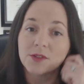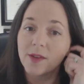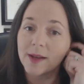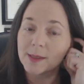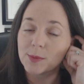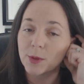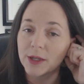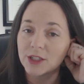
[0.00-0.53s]
of
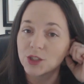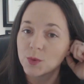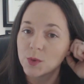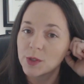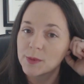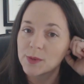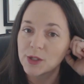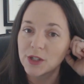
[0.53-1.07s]
aspiration
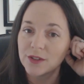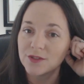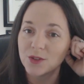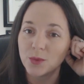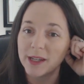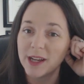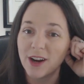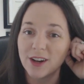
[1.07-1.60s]
were observed,
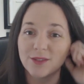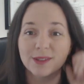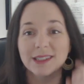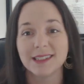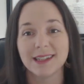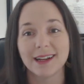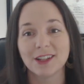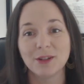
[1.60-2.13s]
we aren't
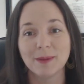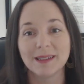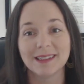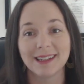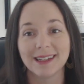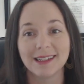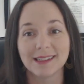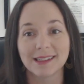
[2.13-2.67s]
really
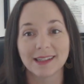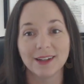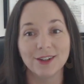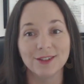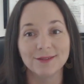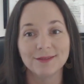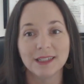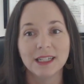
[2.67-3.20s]
documenting any
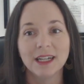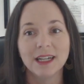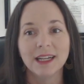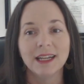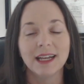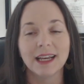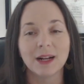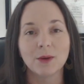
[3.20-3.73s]
skill.
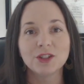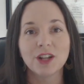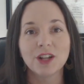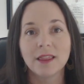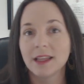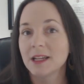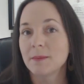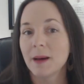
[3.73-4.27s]
And I want
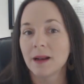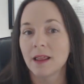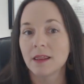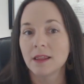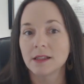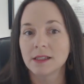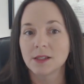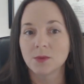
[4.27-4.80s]
you to think about
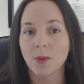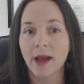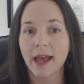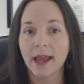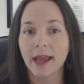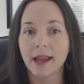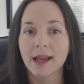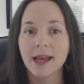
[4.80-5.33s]
it this
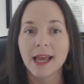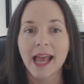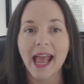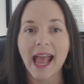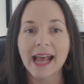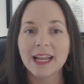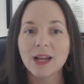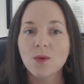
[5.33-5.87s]
way.
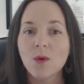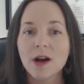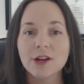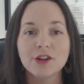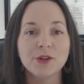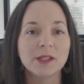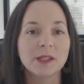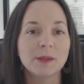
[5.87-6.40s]

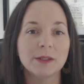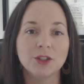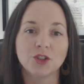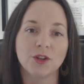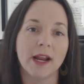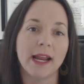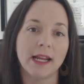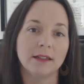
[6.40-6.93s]
Anyone who has been
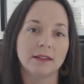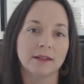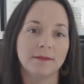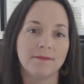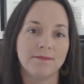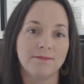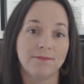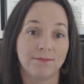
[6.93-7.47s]
trained
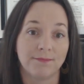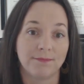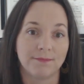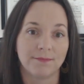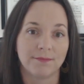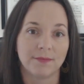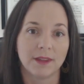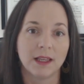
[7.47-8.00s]

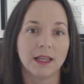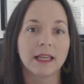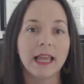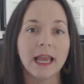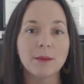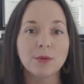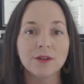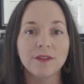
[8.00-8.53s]

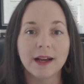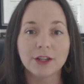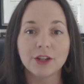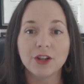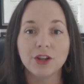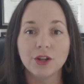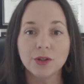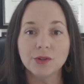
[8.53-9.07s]
can provide
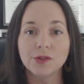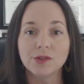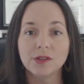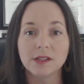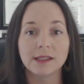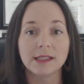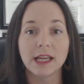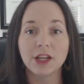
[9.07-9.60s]
cues
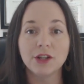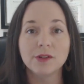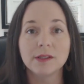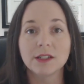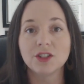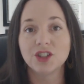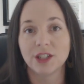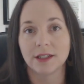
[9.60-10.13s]
to say
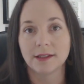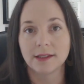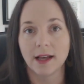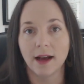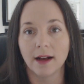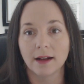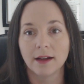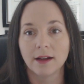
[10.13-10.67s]
use a chin
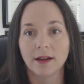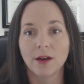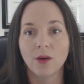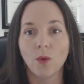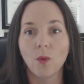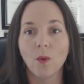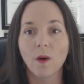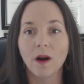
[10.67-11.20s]
tuck,
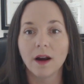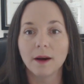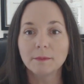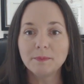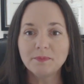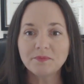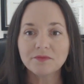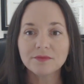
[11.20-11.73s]

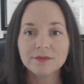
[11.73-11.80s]
or